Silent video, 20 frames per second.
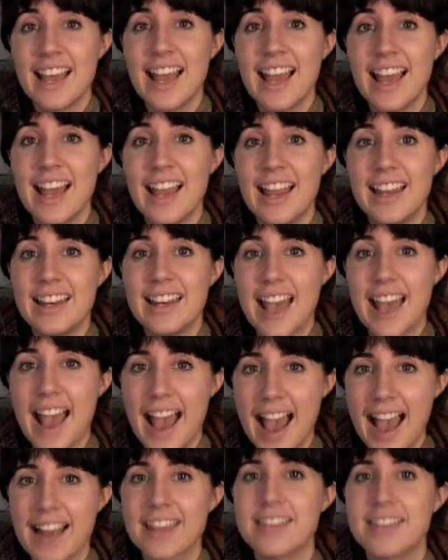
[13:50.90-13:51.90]
and
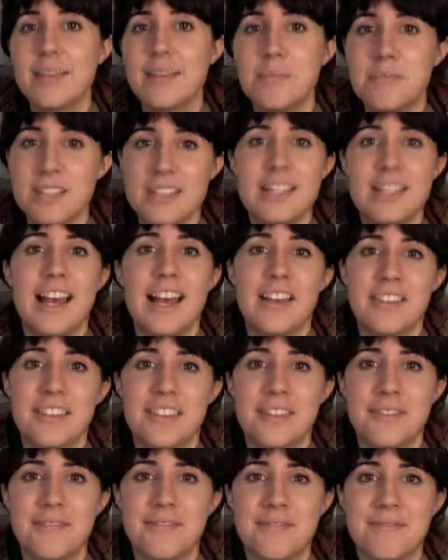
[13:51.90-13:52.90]
hack them to
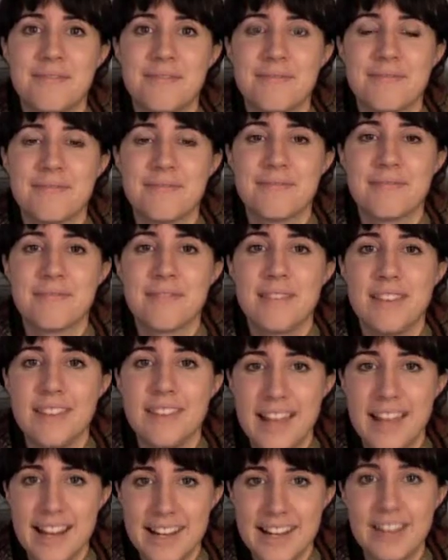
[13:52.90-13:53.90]
death.
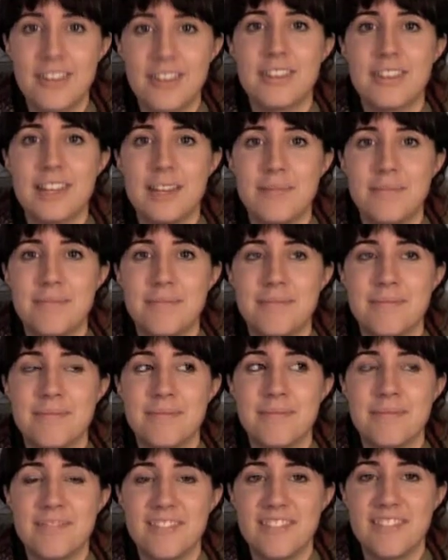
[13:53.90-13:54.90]
They kill them
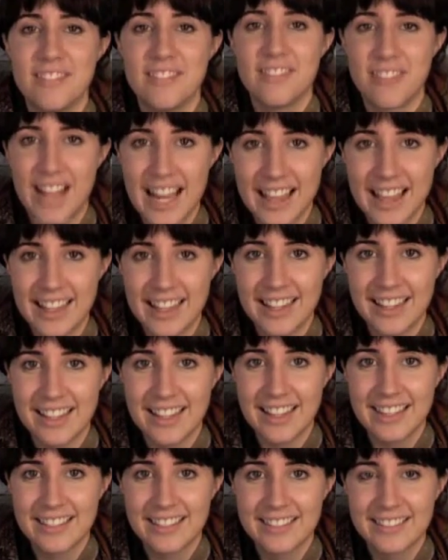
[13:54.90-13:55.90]

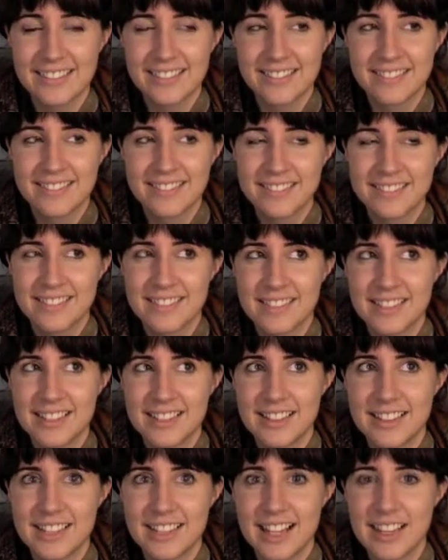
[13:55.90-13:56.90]
violently.
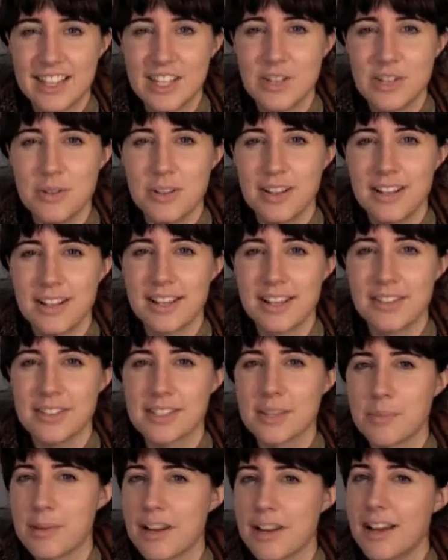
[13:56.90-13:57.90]
Not that you could kill
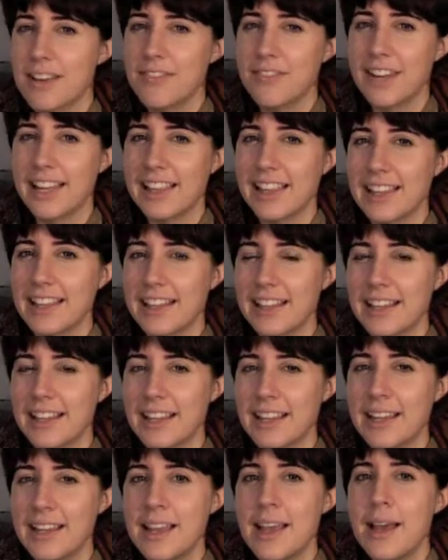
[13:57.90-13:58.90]
someone
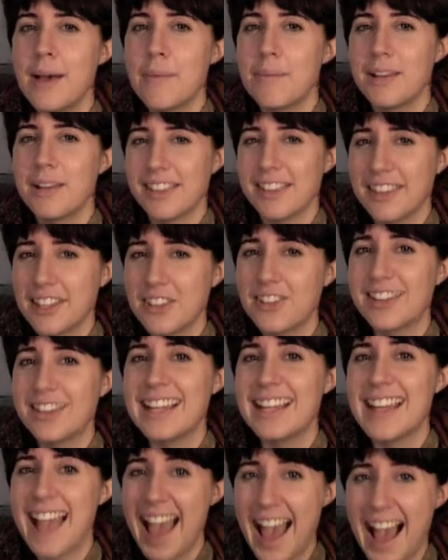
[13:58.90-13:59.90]
unviolently, but
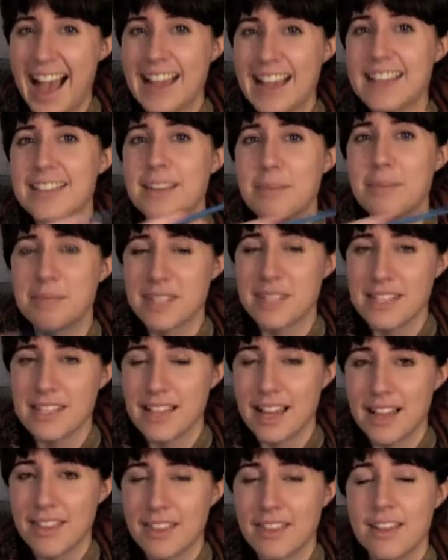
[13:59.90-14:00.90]
literally hack them to
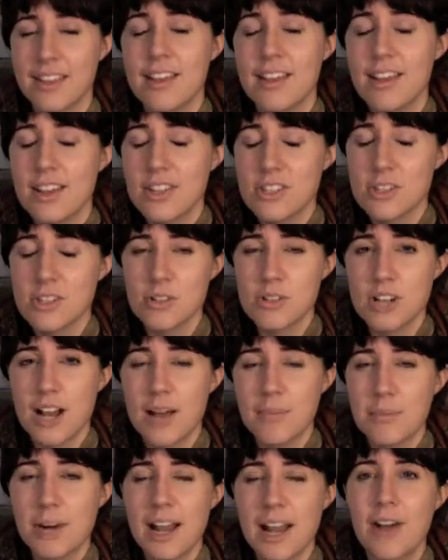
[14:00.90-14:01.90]
death. So
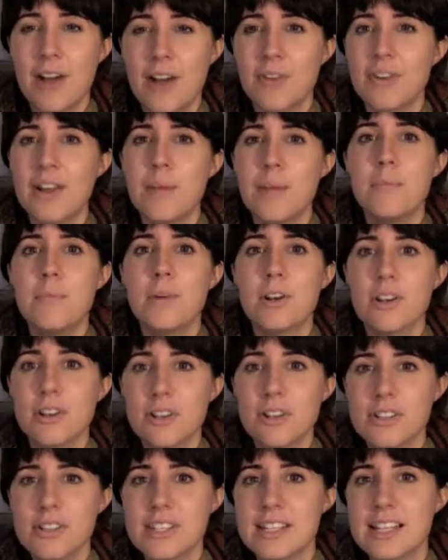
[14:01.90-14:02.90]
John Brown
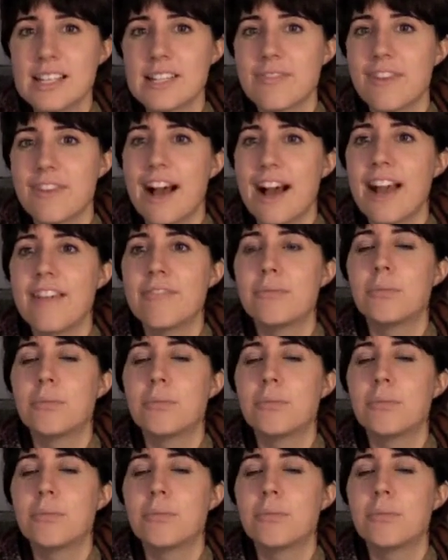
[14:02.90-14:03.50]
murders these 5